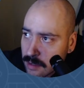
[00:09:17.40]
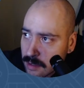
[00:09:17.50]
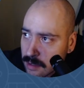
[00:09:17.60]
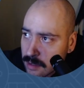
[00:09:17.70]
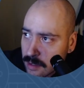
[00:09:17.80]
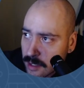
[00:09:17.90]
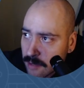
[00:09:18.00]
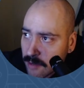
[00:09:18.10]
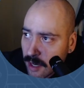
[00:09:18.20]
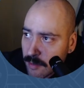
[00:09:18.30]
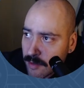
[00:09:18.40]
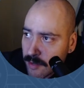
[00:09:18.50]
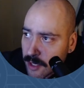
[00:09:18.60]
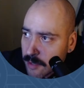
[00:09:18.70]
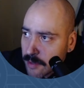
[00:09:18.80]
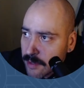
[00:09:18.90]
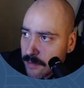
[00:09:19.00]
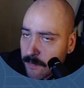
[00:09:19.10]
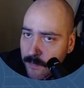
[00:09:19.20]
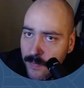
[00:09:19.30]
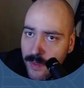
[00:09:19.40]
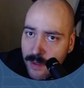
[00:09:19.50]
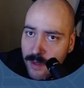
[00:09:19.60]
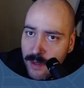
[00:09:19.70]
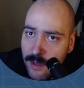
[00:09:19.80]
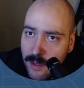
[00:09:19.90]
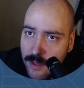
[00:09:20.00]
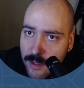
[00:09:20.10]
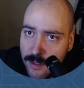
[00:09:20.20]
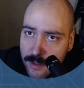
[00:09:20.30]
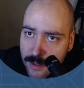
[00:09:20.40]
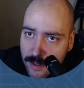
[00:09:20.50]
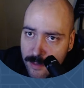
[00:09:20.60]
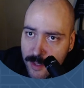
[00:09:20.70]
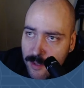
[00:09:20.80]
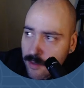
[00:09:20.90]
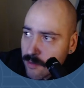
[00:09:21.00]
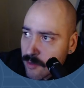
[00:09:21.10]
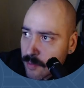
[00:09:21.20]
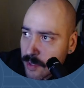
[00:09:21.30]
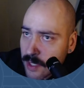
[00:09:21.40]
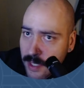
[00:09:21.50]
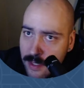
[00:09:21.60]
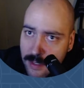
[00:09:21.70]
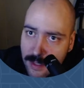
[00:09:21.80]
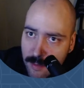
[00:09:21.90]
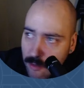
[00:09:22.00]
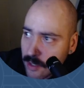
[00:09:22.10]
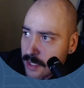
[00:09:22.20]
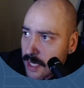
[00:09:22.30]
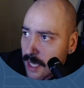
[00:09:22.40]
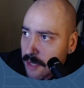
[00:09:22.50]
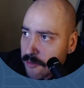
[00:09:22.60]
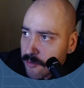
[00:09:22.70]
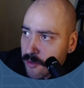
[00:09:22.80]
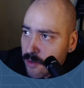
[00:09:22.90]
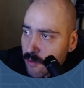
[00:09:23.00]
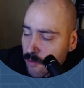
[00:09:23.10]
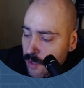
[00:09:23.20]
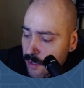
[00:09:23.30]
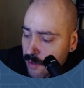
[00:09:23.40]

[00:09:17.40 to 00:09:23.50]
an environment variable. So let me replace the printEnv with,